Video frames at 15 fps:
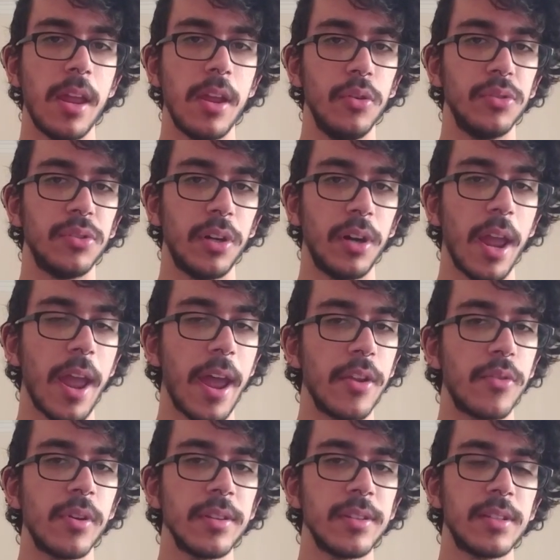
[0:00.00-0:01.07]
user
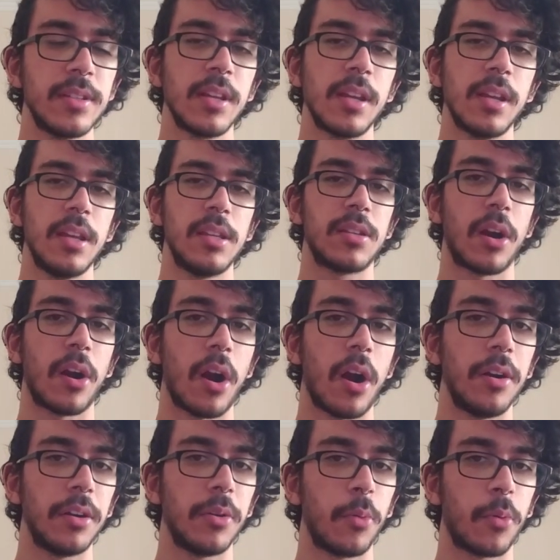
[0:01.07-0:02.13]
address is a
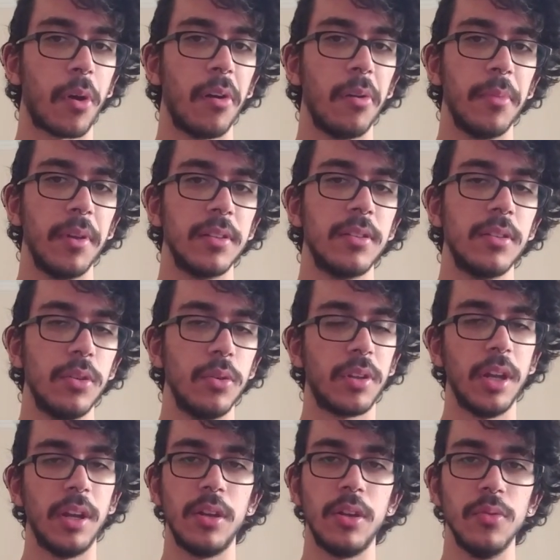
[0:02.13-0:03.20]
hard requirement. You
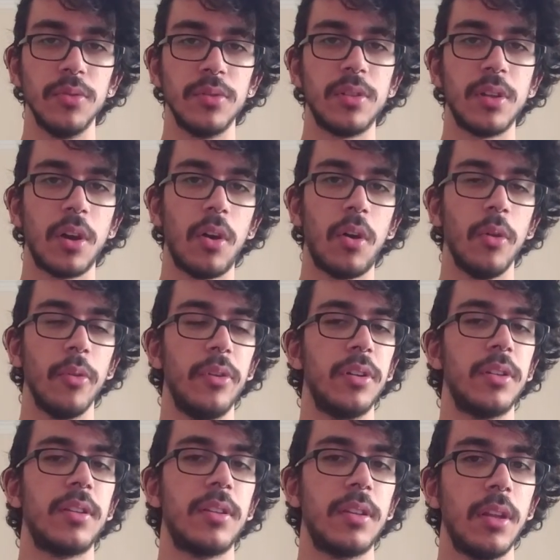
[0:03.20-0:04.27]
can use
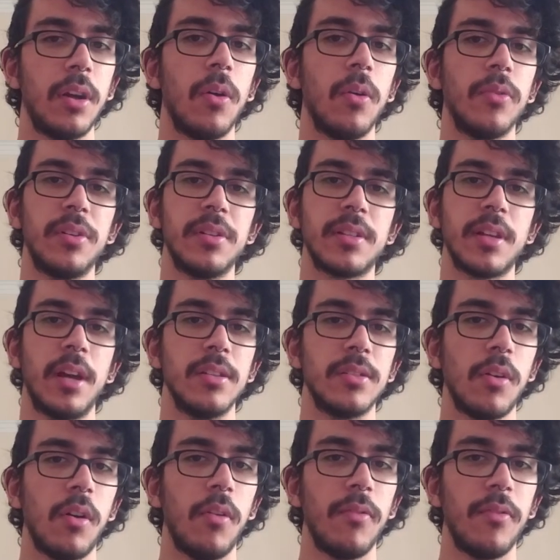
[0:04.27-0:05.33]
other
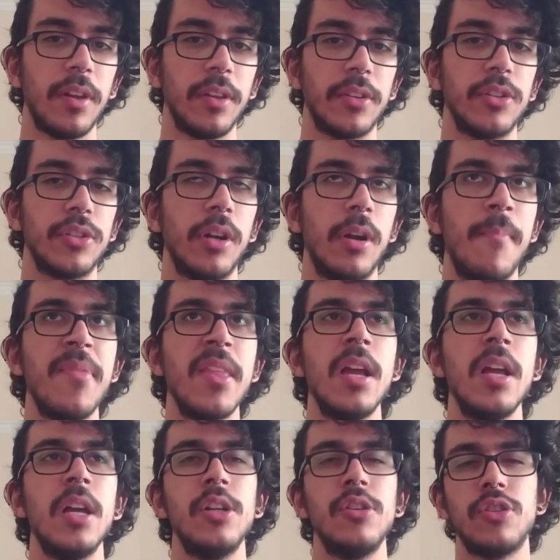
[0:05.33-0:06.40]
size of integer.
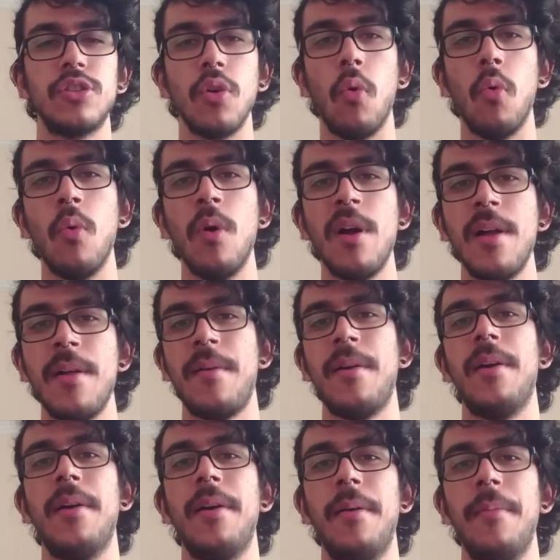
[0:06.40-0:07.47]
So
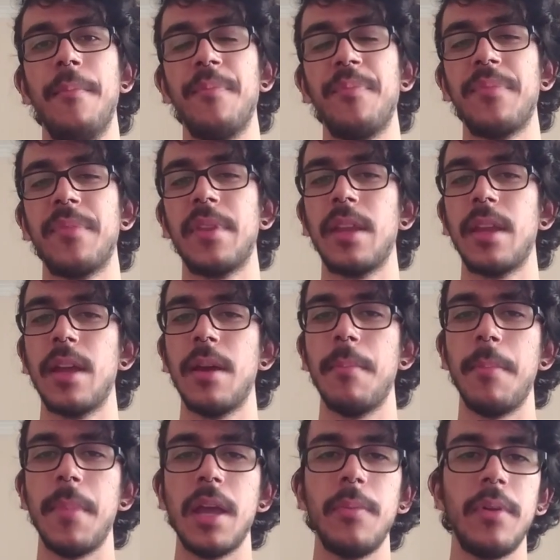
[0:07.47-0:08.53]

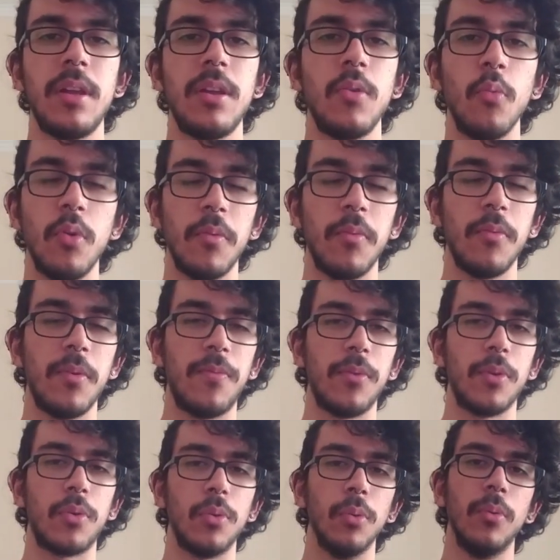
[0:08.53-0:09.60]
maybe if
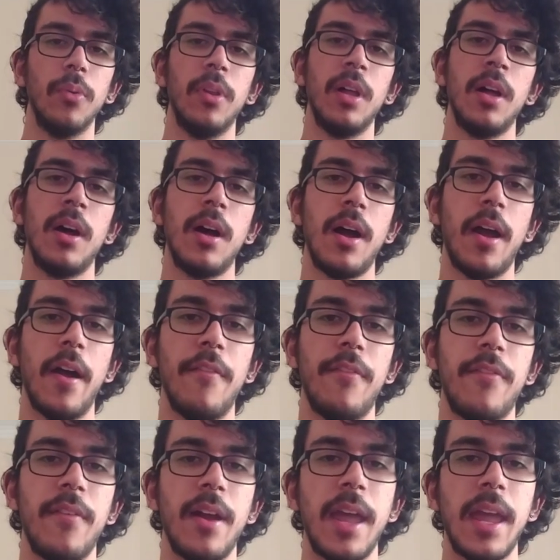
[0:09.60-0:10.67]
you could
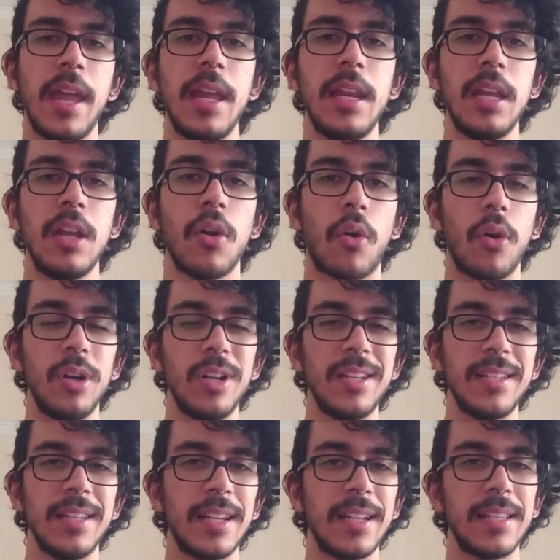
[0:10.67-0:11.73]
have 80 or
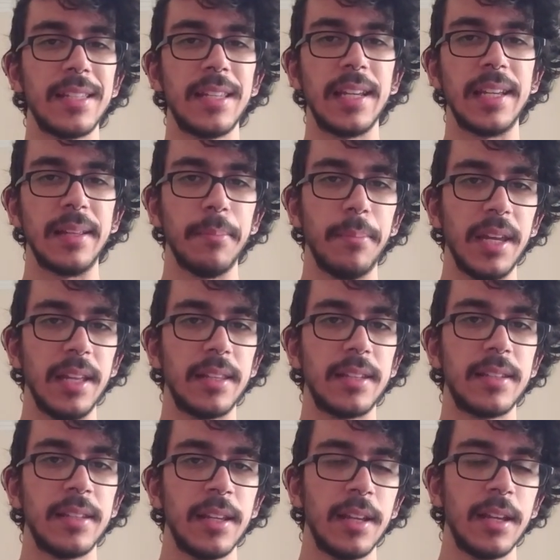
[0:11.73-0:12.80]
16
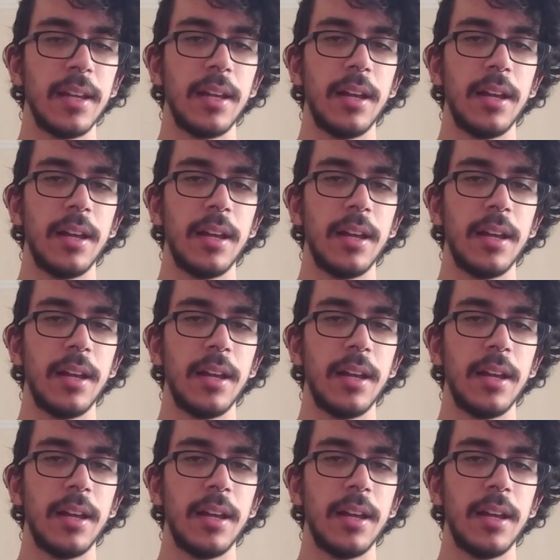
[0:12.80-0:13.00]
bits